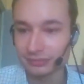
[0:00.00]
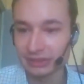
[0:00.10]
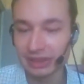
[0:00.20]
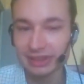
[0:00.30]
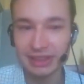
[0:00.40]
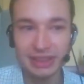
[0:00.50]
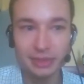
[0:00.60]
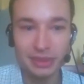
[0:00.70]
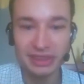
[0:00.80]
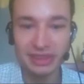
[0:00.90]
that's an
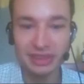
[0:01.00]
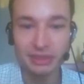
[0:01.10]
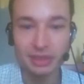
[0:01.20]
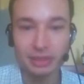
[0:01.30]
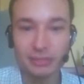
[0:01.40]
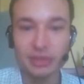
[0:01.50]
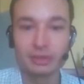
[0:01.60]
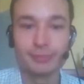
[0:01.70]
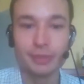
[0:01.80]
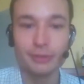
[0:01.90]
interesting situation because
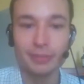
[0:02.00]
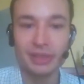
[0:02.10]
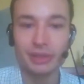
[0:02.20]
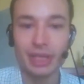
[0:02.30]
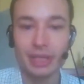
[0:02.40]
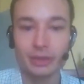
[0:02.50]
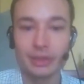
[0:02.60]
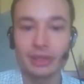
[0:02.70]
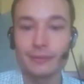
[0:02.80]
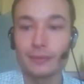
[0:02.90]
both players are
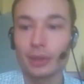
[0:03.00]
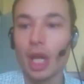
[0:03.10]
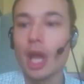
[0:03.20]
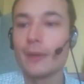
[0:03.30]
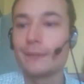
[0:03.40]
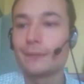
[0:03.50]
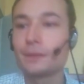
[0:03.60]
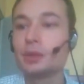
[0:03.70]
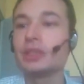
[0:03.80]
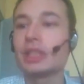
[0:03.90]
going for
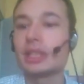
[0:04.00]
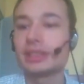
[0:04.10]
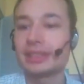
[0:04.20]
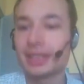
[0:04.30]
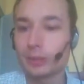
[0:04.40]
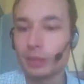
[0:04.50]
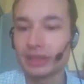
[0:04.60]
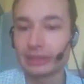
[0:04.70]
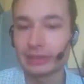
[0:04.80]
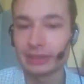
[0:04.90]
full Tech 1
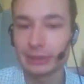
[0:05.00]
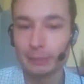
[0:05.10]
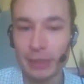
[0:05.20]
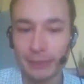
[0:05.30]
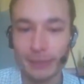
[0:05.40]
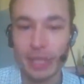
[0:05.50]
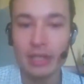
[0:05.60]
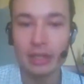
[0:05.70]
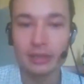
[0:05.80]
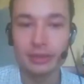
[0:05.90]
spam.
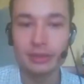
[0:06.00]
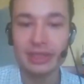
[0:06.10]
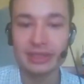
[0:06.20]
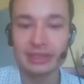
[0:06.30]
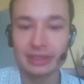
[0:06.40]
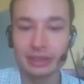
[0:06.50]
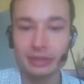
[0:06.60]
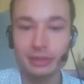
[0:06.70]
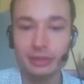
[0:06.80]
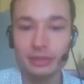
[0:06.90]
And you can see,
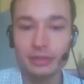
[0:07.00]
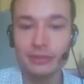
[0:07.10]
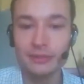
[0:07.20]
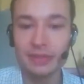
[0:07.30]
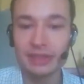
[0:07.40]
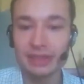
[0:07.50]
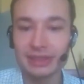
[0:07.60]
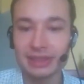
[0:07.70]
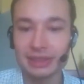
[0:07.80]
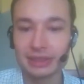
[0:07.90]
you could think that
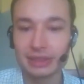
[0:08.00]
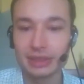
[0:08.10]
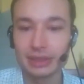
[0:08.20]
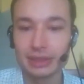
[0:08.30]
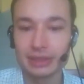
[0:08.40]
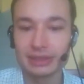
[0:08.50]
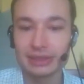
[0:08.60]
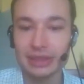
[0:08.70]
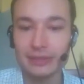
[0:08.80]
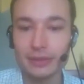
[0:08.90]
there are
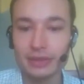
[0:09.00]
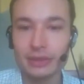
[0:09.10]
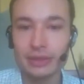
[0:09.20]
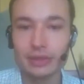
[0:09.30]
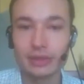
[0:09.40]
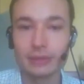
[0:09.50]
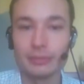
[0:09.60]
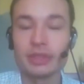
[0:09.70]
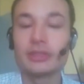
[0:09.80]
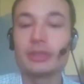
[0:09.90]
7,
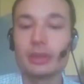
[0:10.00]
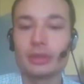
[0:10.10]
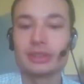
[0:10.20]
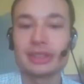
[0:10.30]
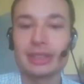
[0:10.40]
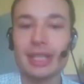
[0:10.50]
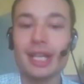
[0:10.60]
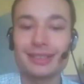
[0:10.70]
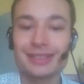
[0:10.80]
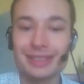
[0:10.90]
but no, there
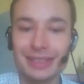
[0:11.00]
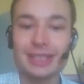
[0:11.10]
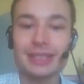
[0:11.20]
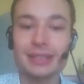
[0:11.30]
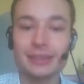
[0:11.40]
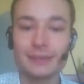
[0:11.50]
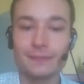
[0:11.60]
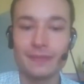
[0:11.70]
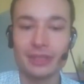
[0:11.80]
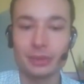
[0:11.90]
are 10
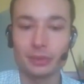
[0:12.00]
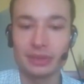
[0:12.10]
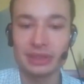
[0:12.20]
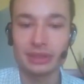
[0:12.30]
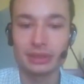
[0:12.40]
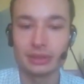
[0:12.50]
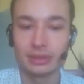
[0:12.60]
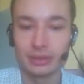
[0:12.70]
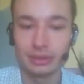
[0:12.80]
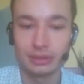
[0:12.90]
factories
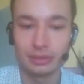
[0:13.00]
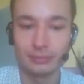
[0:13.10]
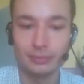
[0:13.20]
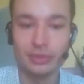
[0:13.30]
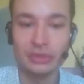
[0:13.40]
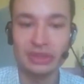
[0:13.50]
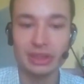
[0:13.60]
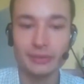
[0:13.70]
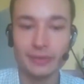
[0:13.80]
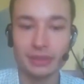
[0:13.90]
plus the
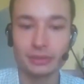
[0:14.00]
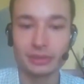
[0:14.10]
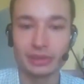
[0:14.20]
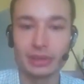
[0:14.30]
air factory,